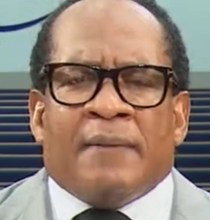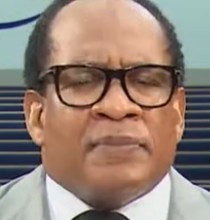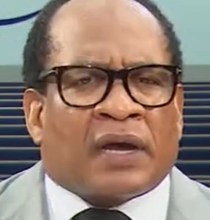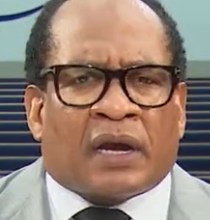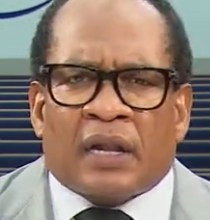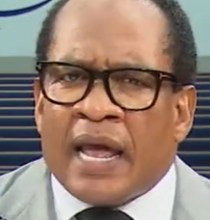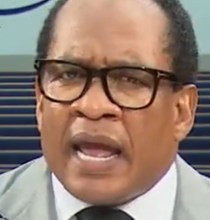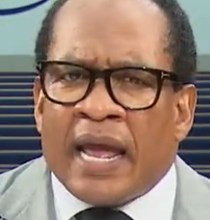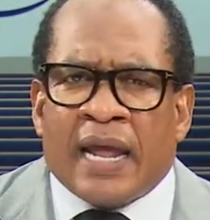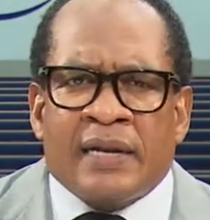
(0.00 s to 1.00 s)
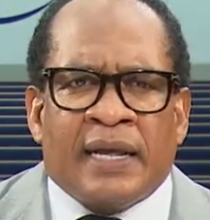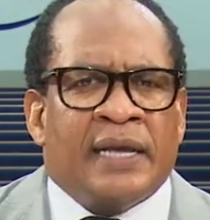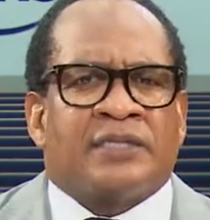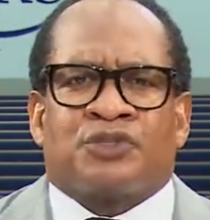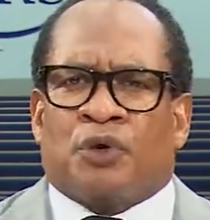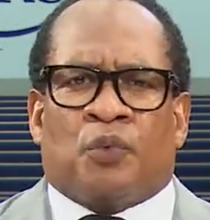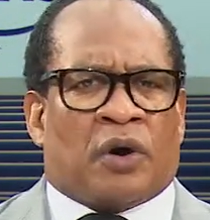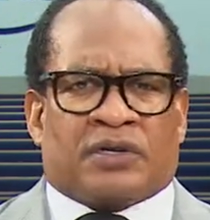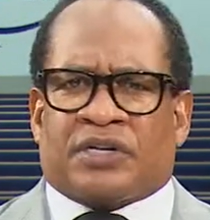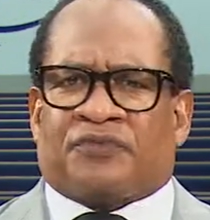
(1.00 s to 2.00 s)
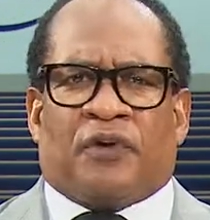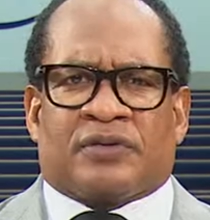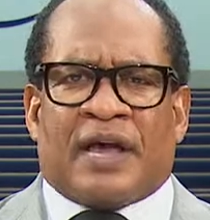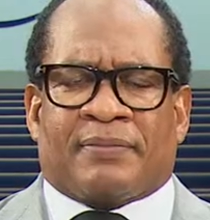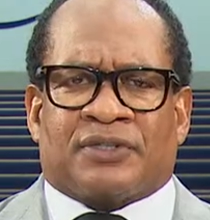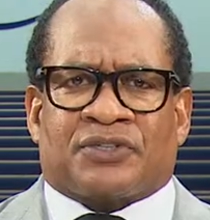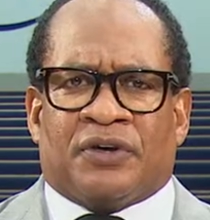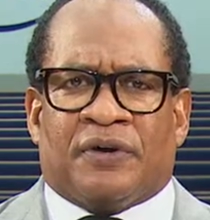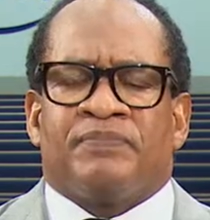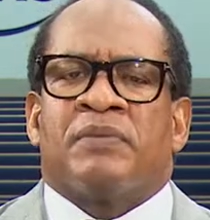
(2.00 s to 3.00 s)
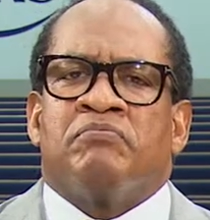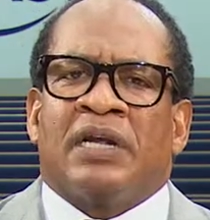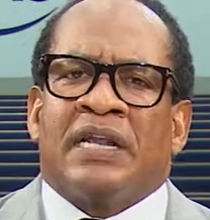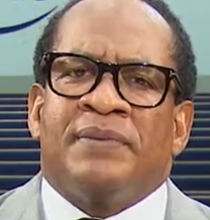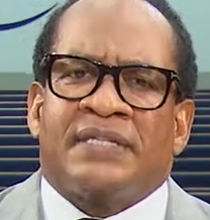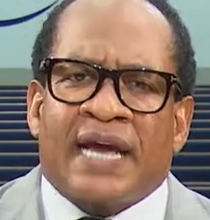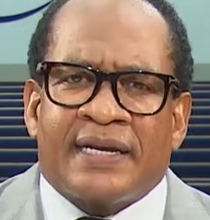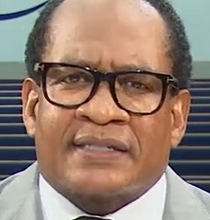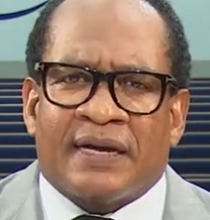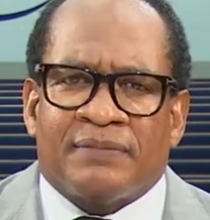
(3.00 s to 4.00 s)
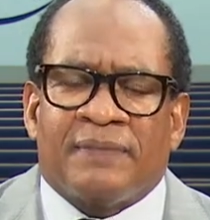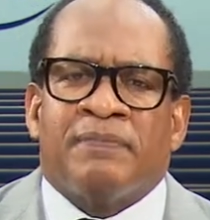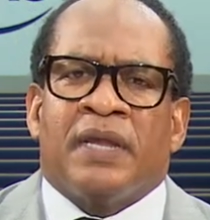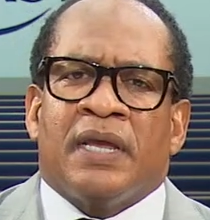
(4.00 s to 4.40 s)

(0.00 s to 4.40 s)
The Klan is the worst as far as I'm concerned. But let me tell you something.